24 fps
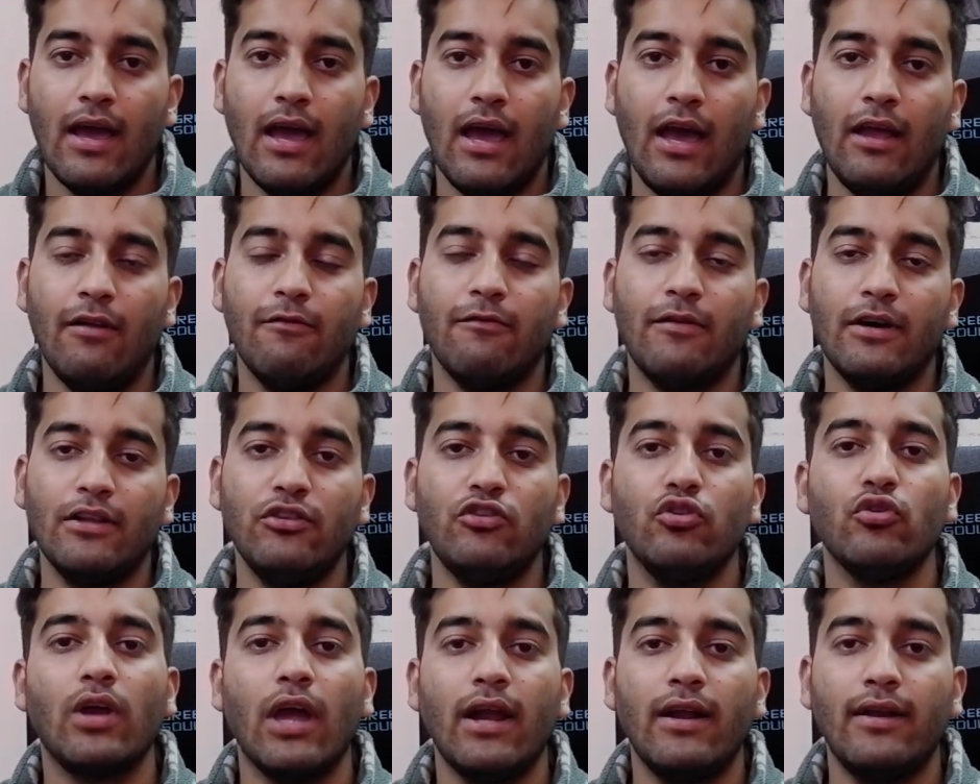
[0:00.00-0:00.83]
And
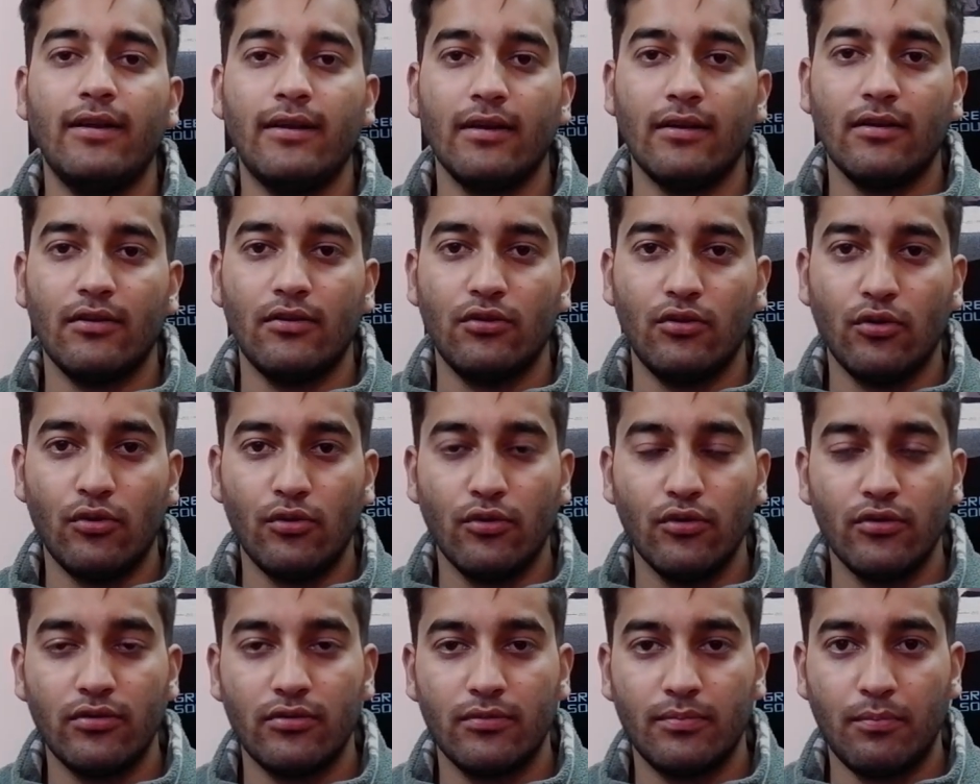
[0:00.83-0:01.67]
once you get
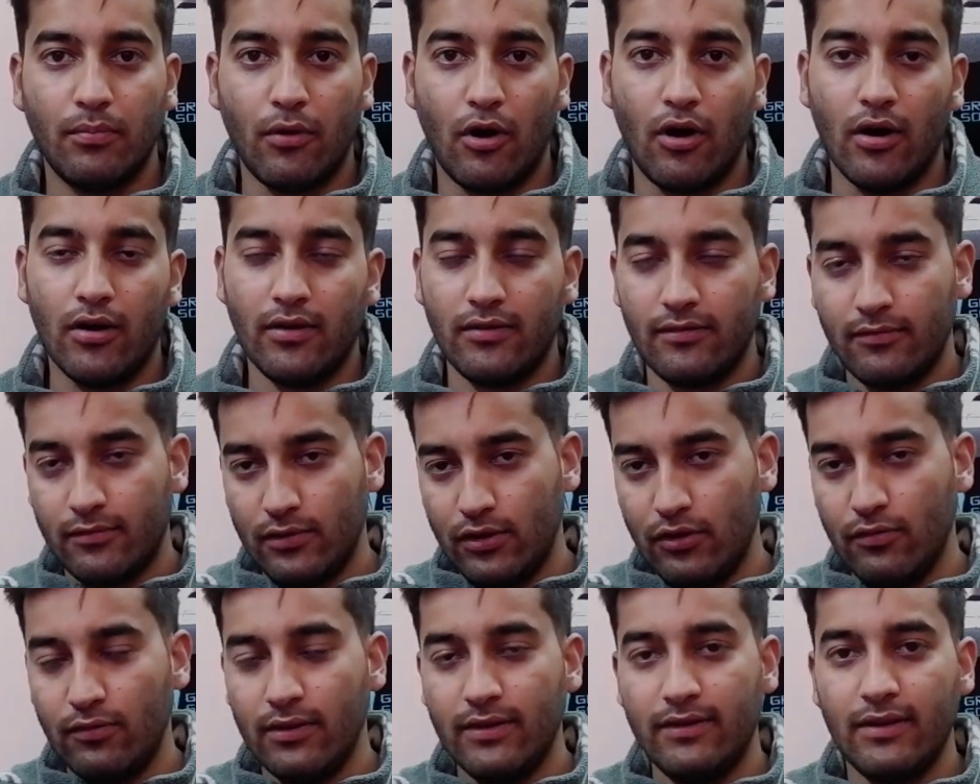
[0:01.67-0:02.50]
those pods,
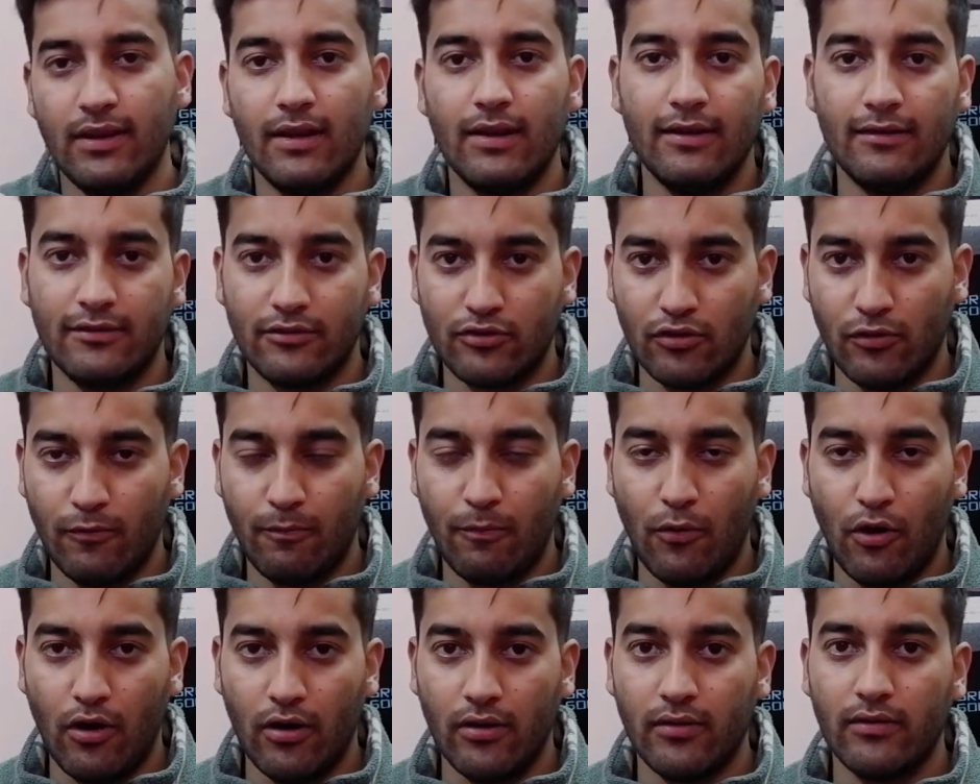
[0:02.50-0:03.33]
you will see a list
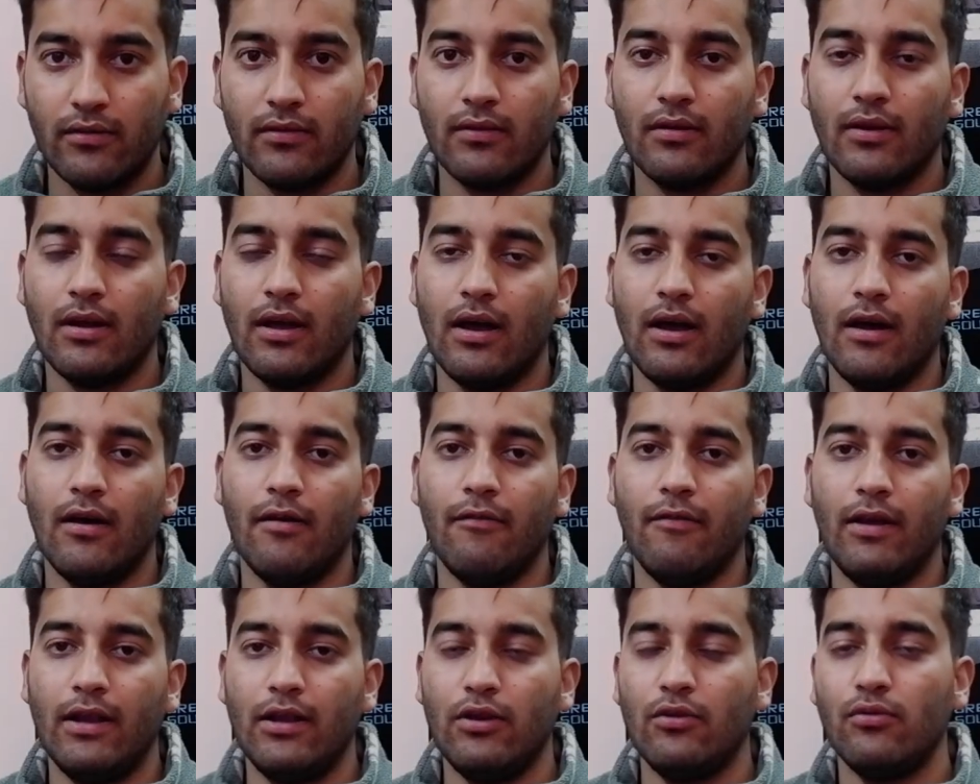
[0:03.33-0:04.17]
of pods
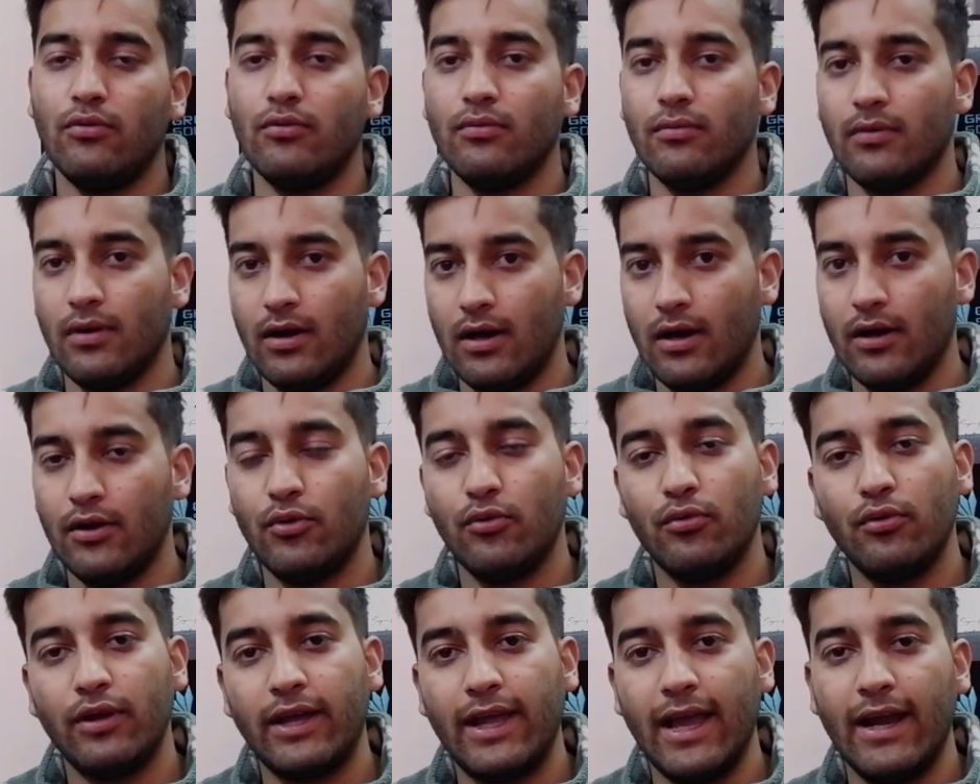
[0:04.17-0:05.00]
when you
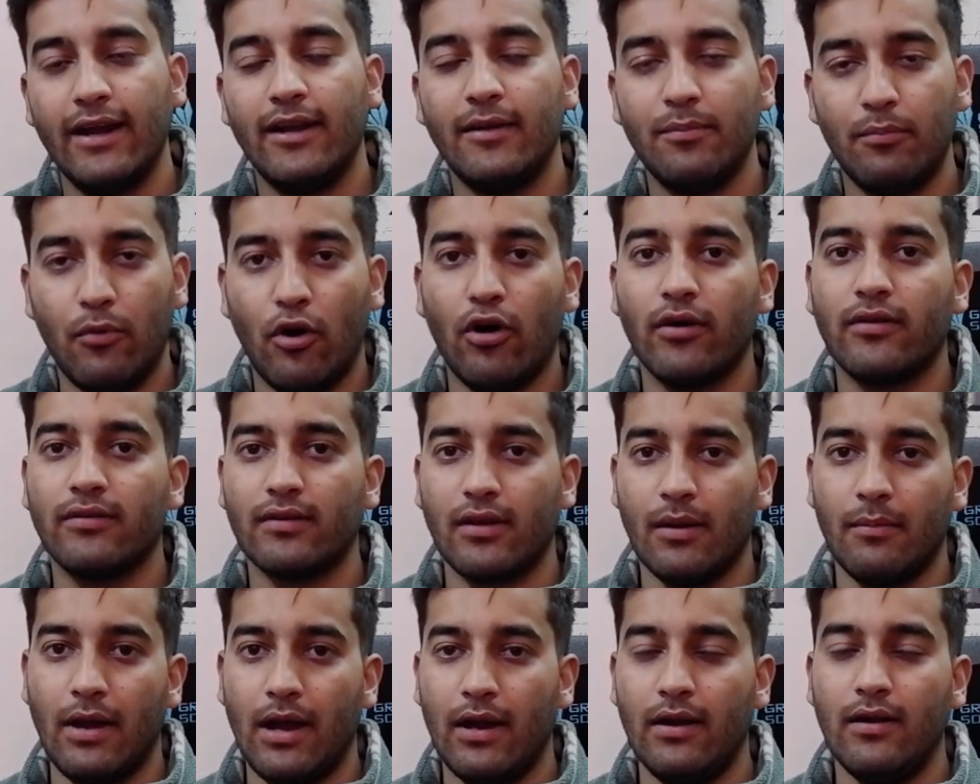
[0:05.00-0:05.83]
do get pods
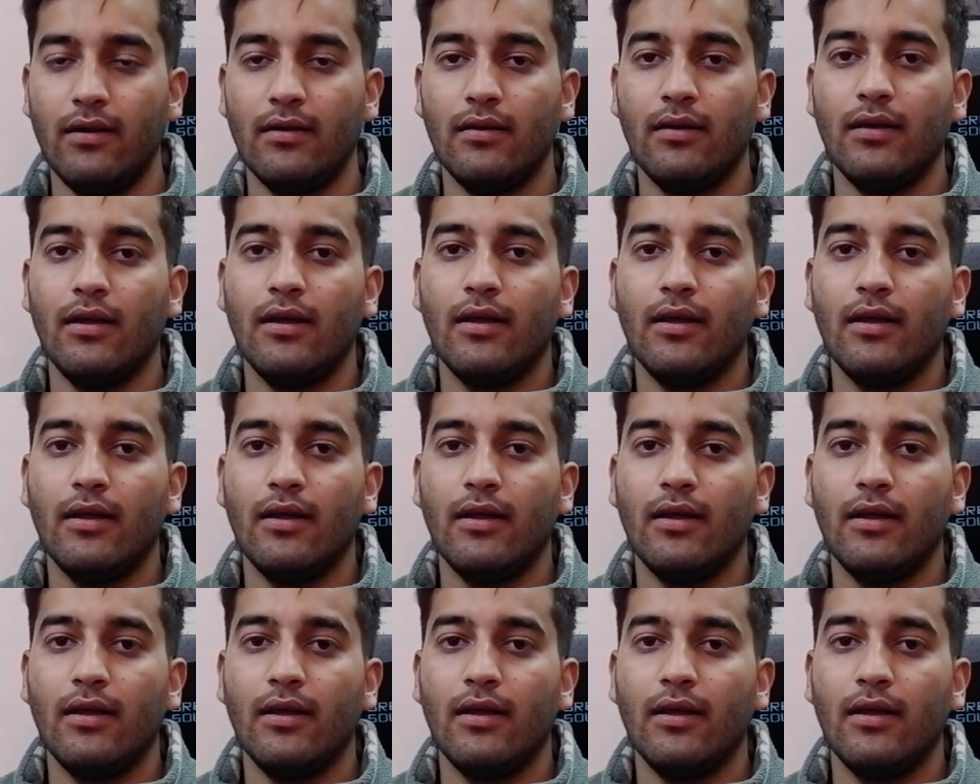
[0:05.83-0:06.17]
command.